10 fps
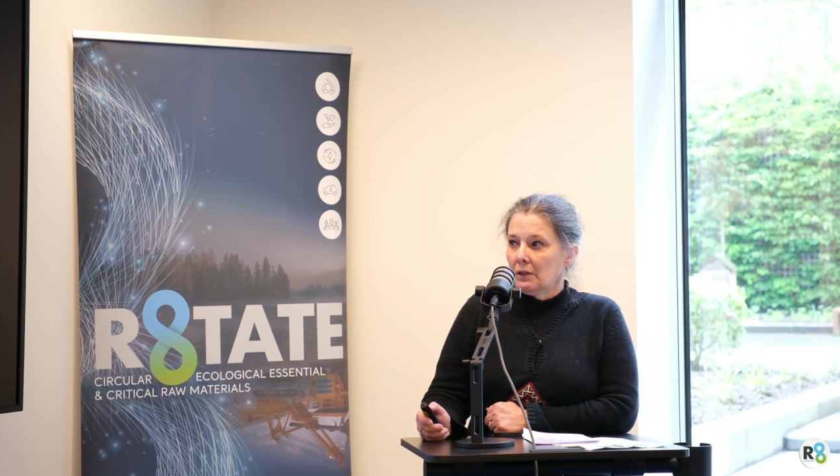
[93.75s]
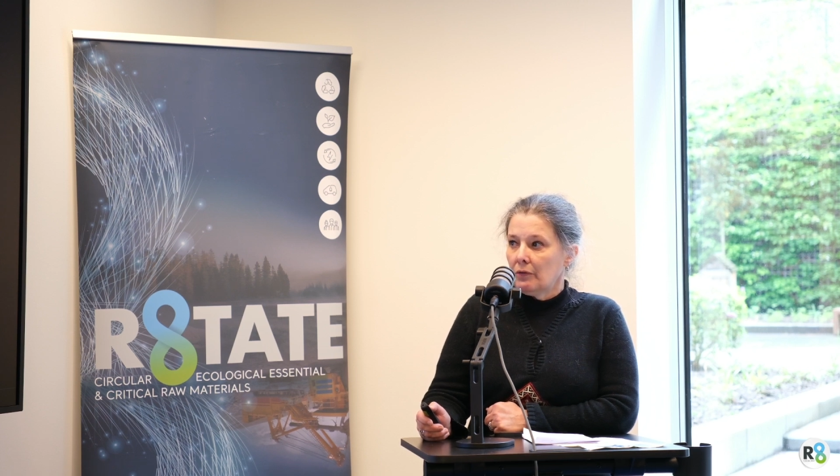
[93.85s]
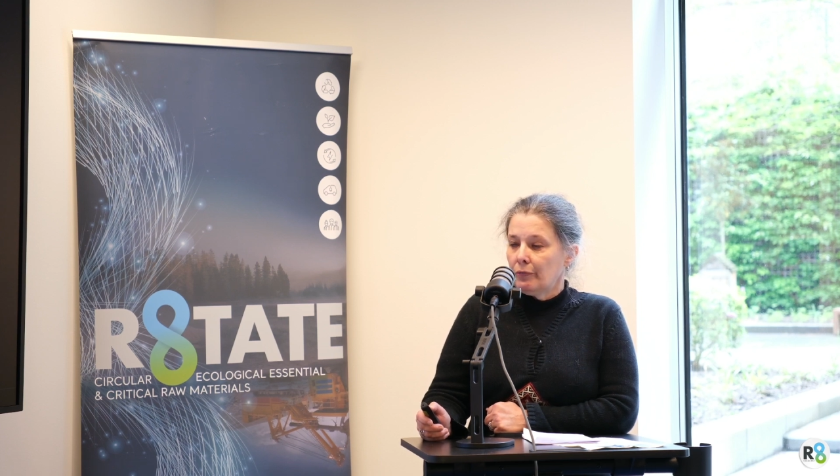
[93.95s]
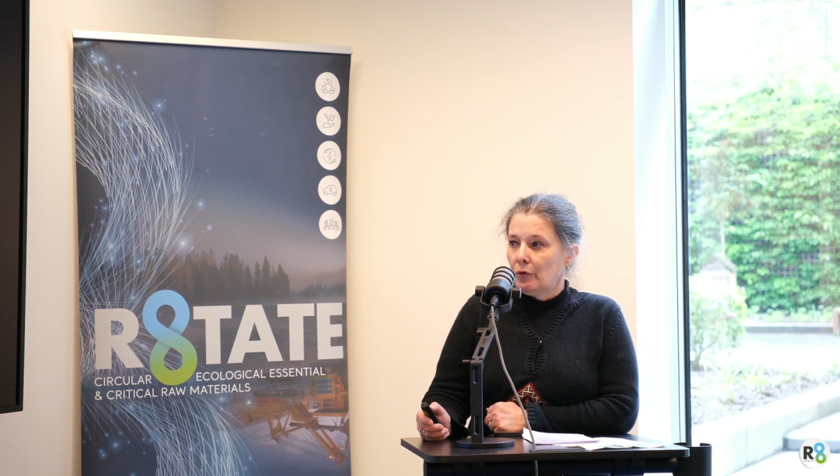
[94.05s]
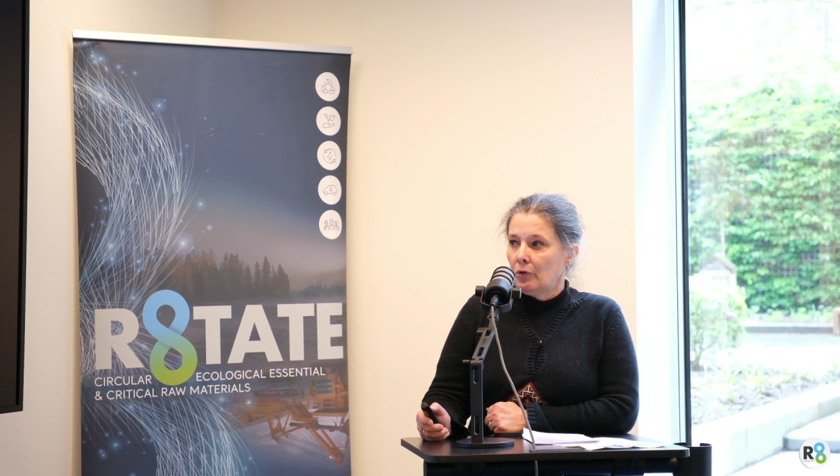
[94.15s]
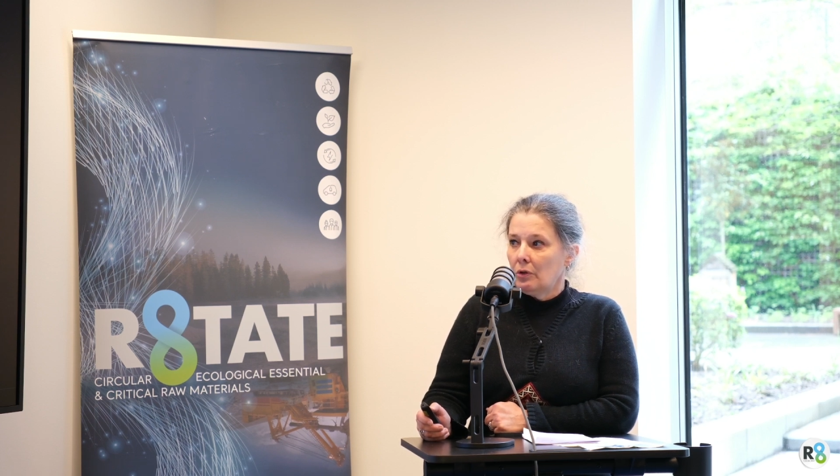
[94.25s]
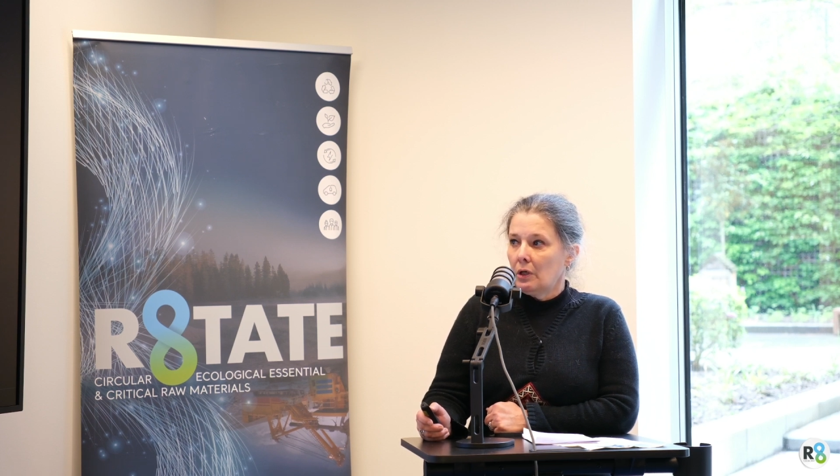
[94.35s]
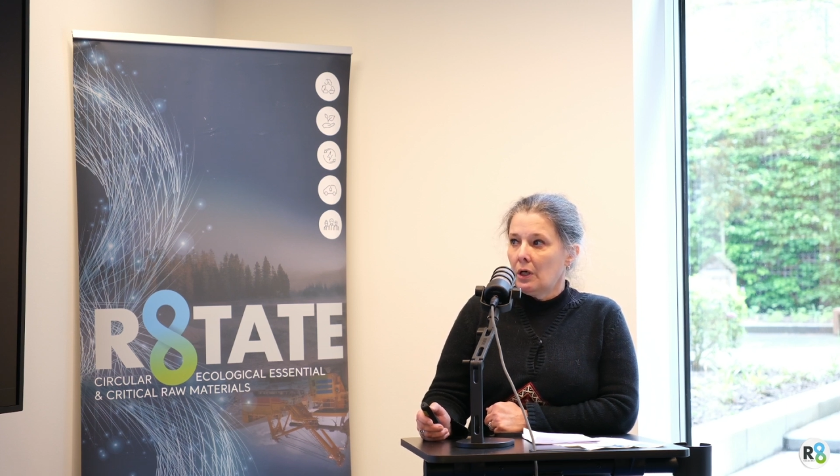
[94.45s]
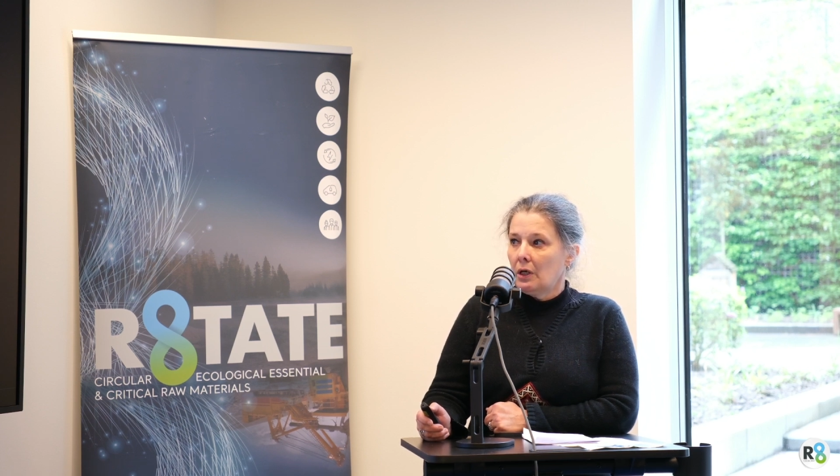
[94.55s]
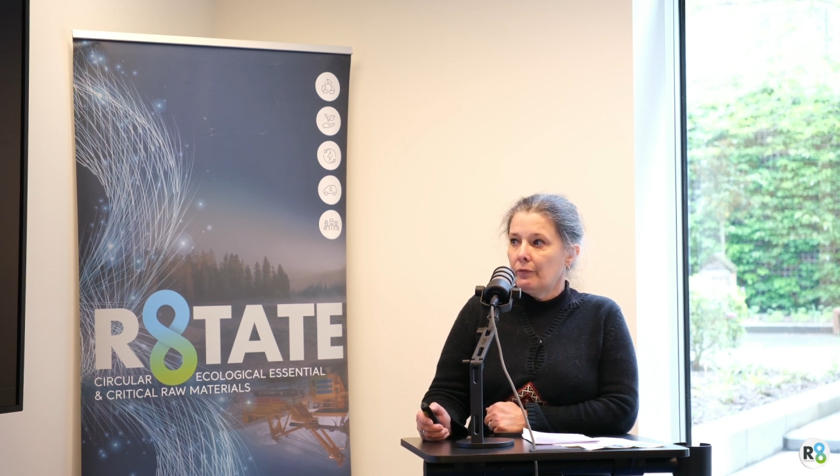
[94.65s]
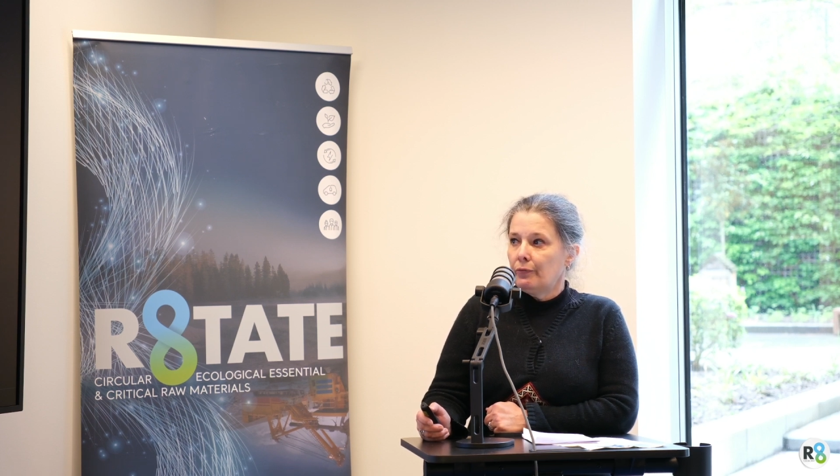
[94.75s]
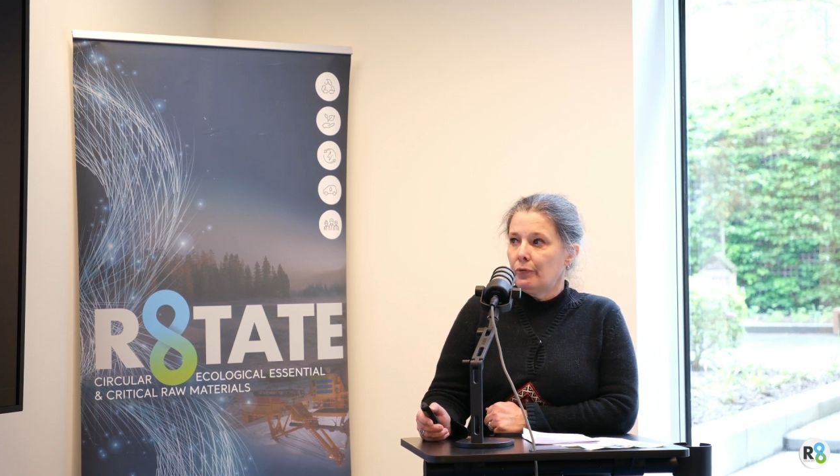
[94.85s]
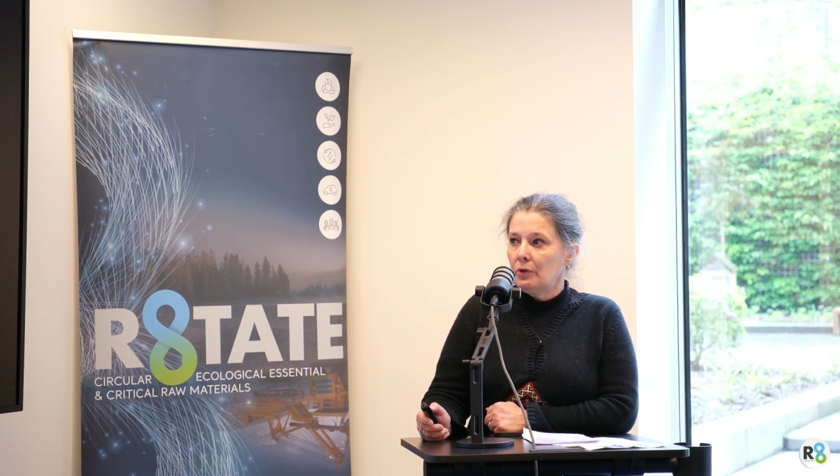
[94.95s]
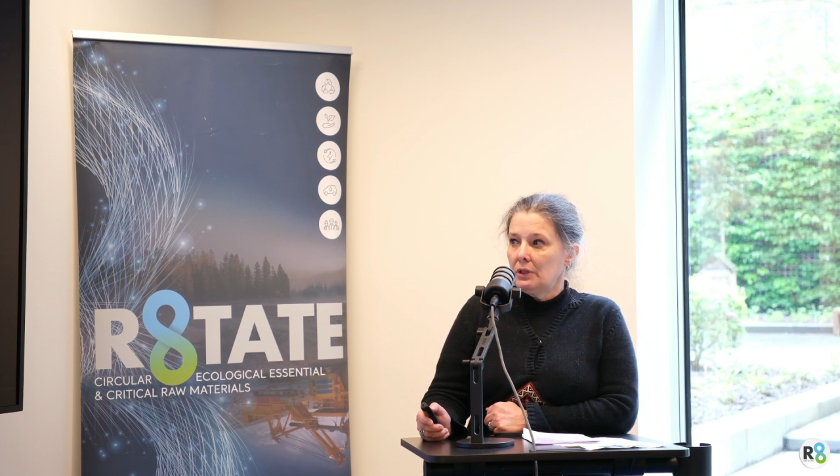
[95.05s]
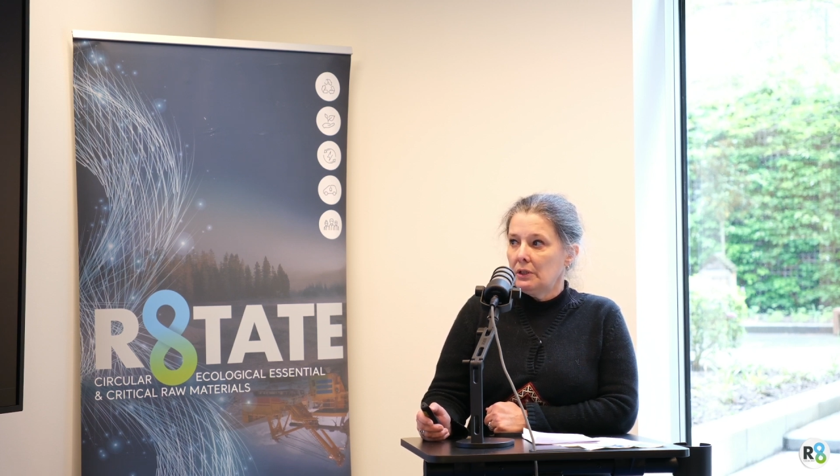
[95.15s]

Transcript: 4 are fully